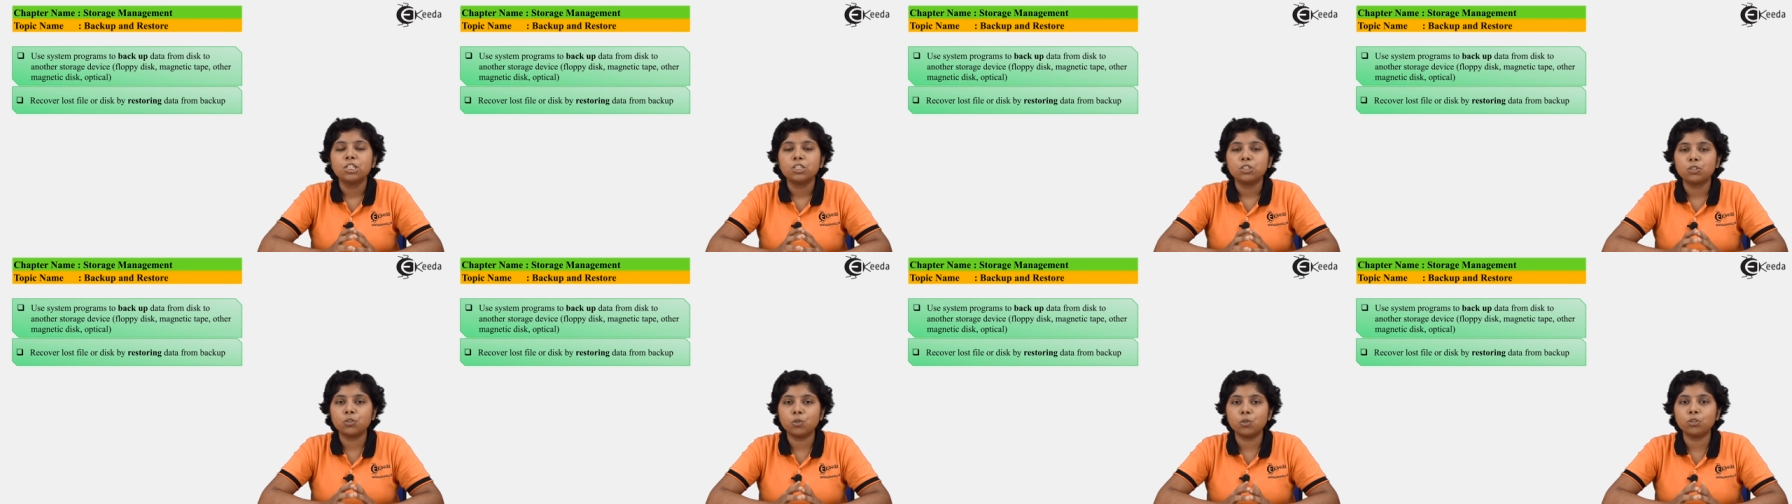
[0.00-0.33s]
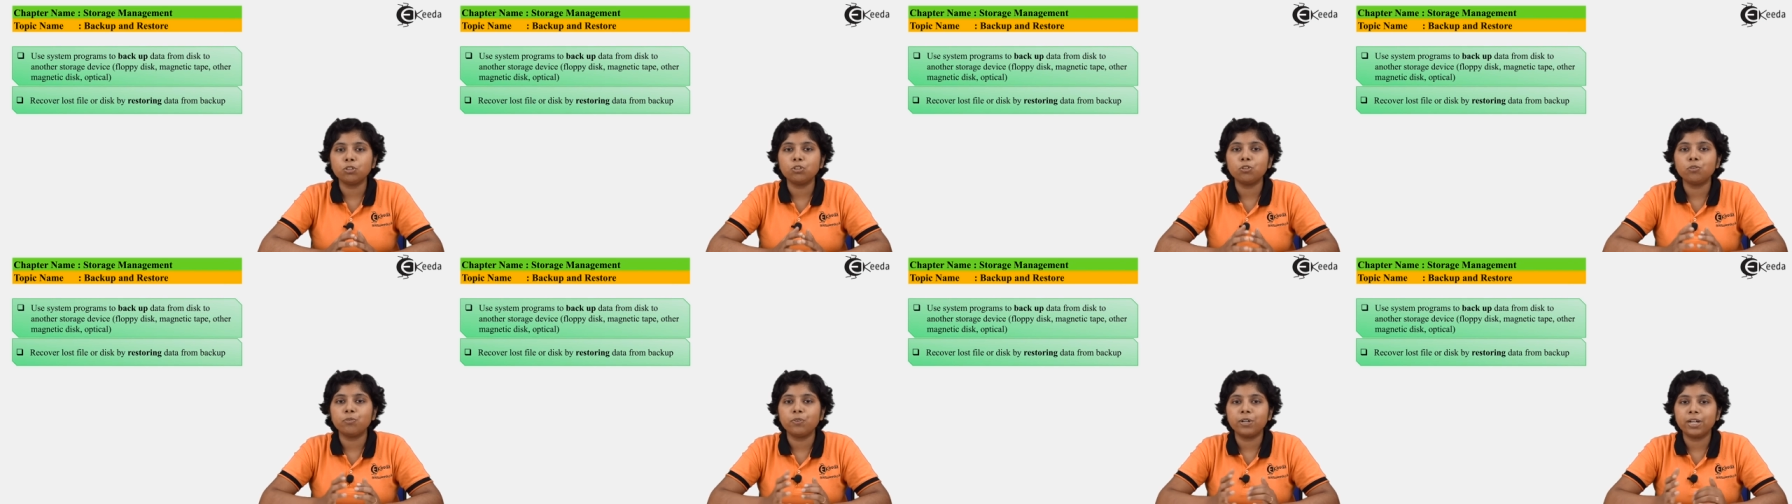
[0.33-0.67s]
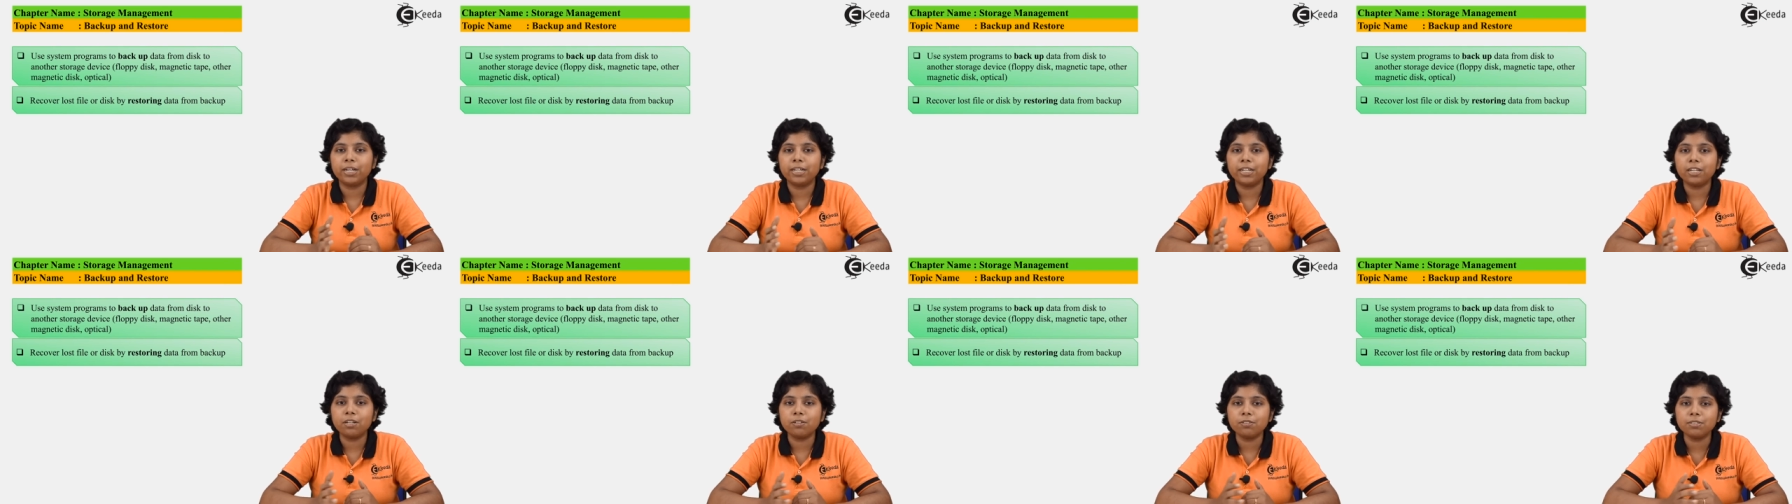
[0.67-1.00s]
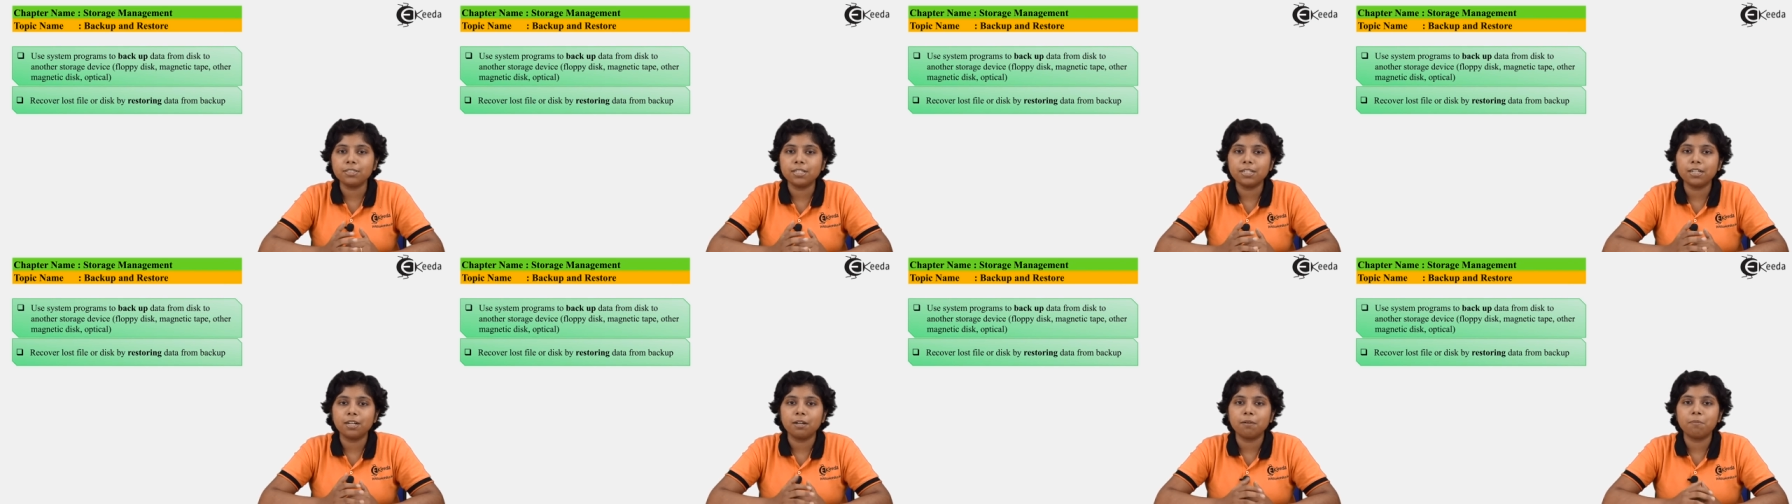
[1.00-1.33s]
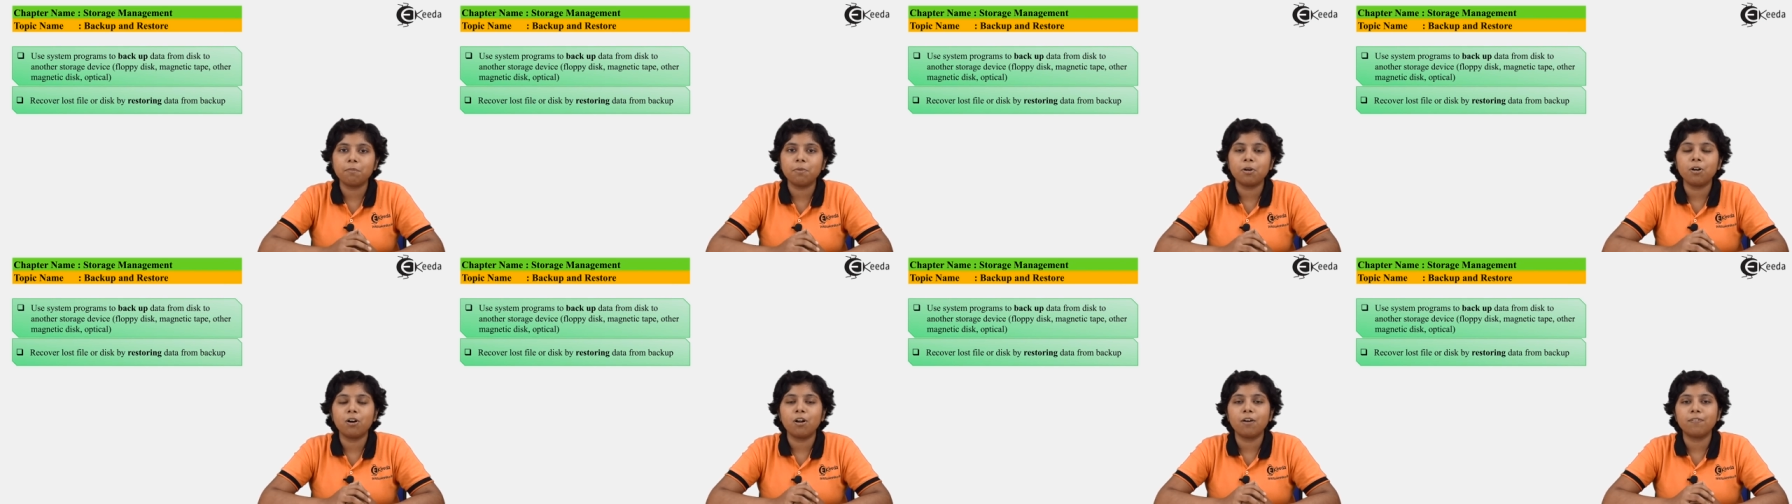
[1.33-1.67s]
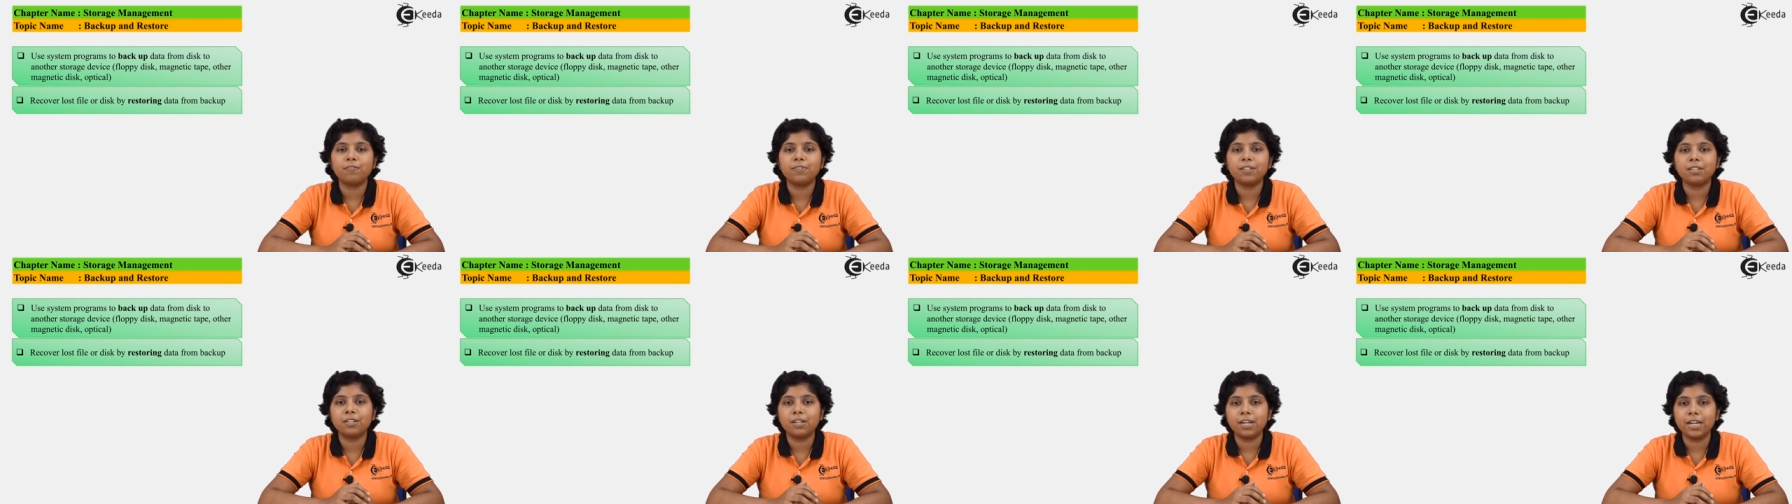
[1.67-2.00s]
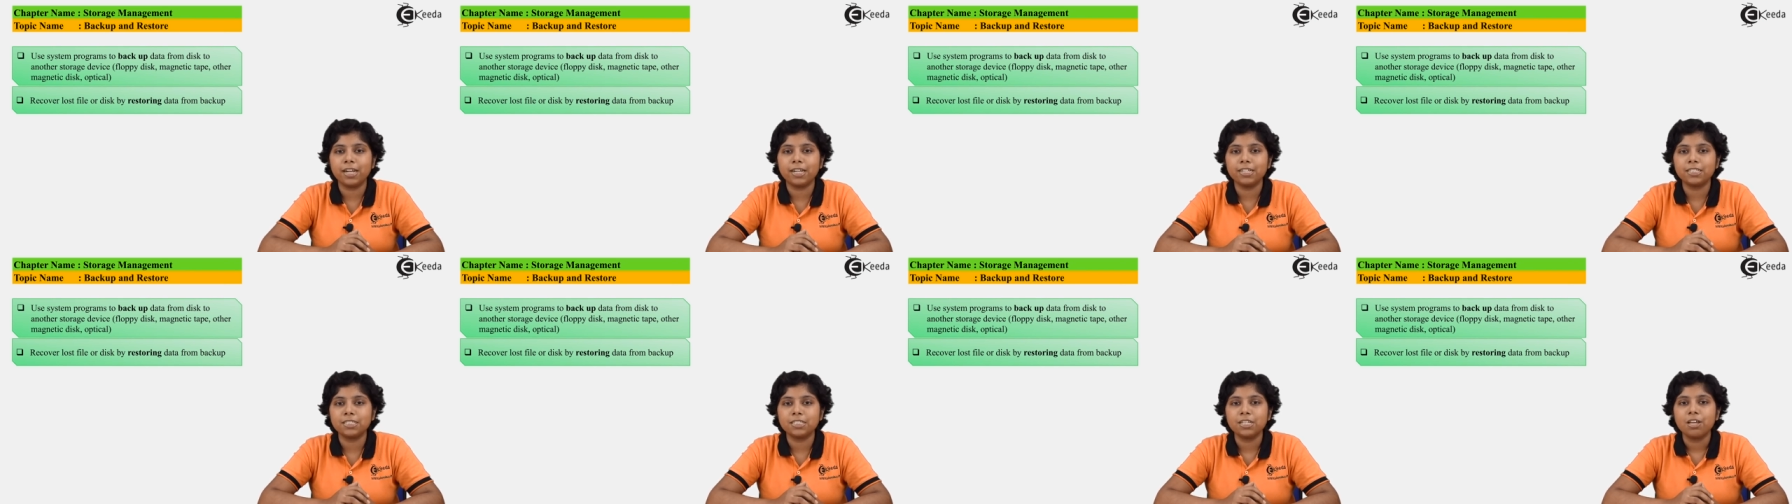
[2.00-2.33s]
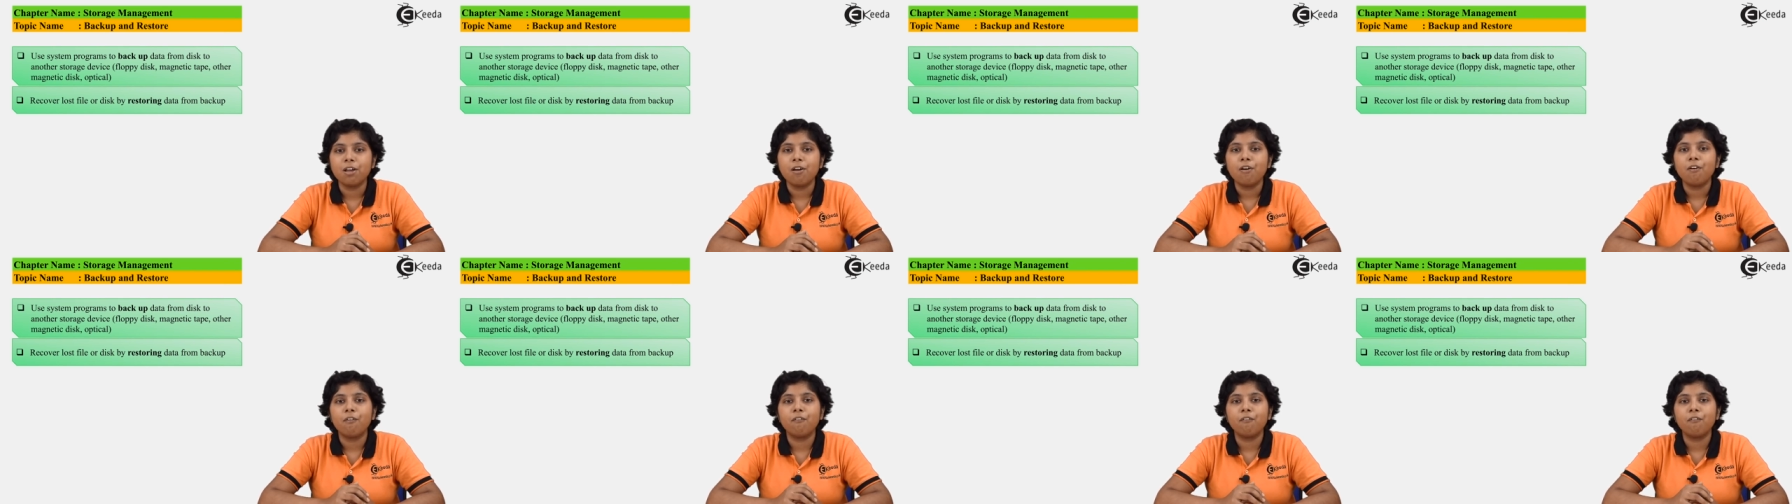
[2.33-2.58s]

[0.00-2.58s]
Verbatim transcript: So to reduce the number of the reads,